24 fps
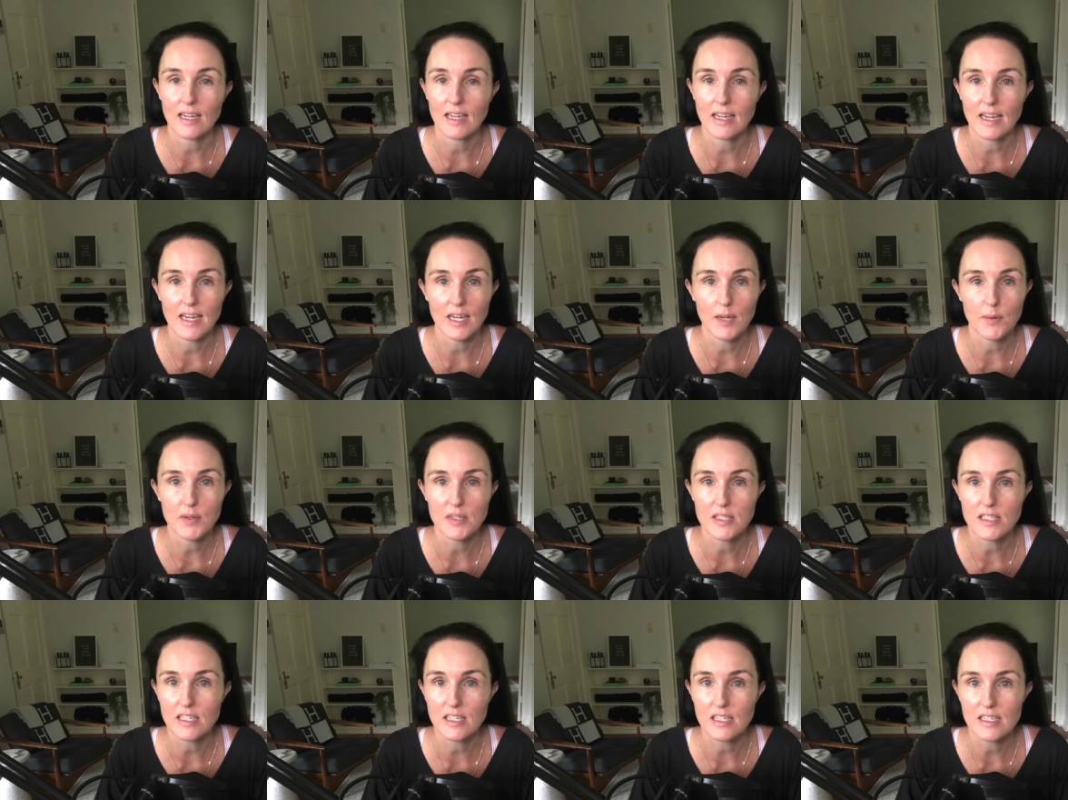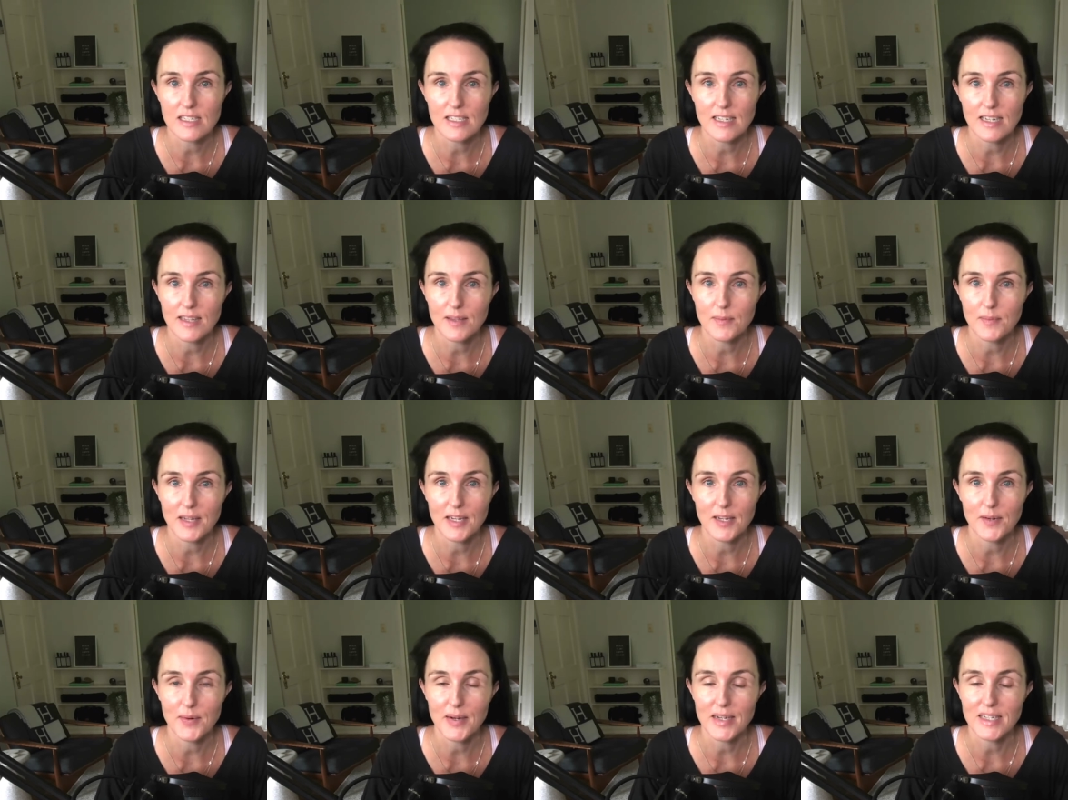anyone's going to see them
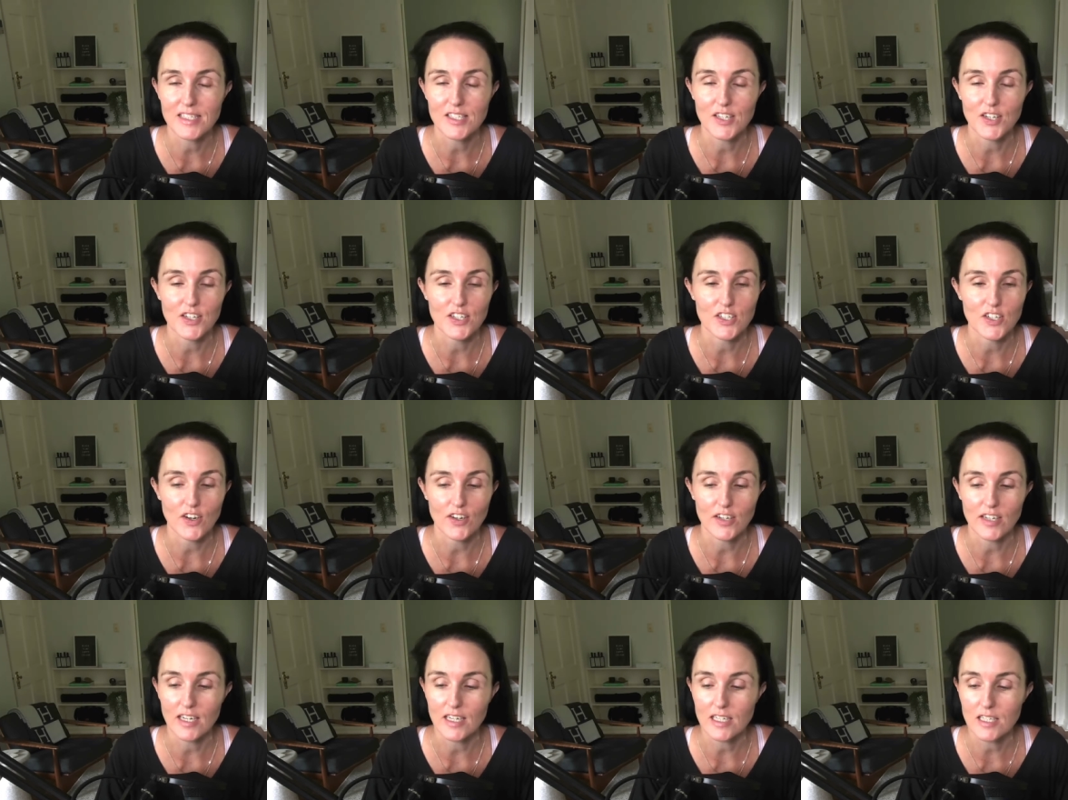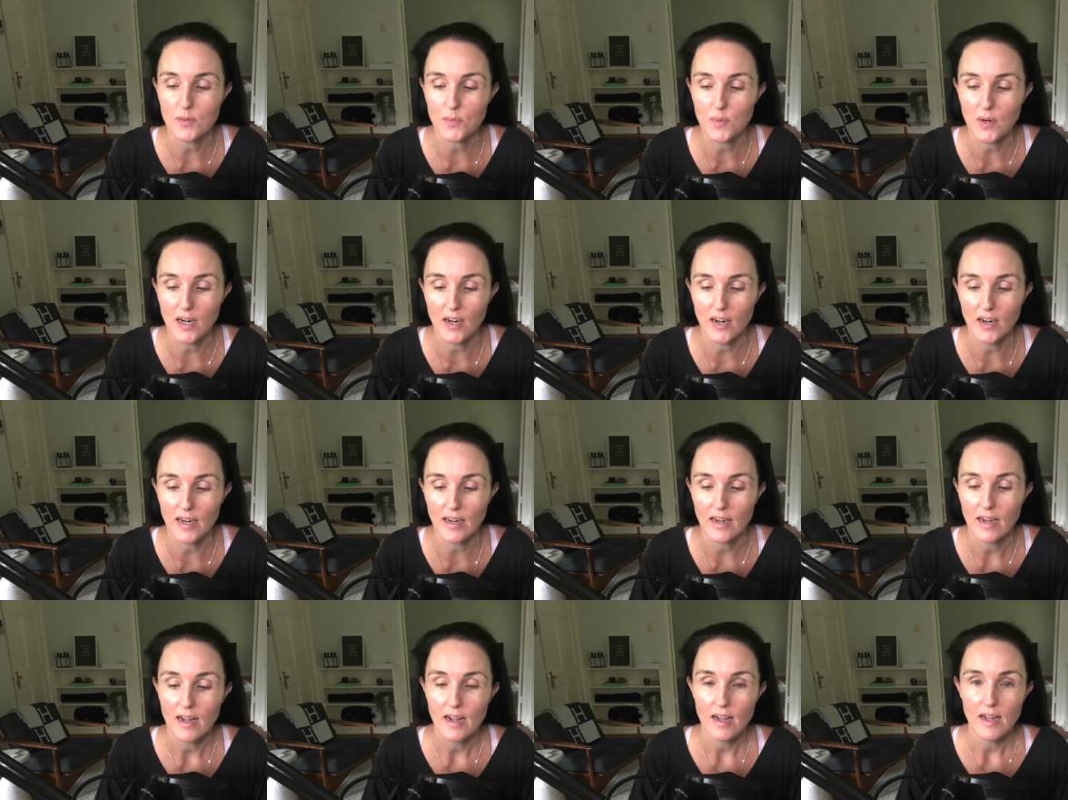anyway, so you don't need to worry,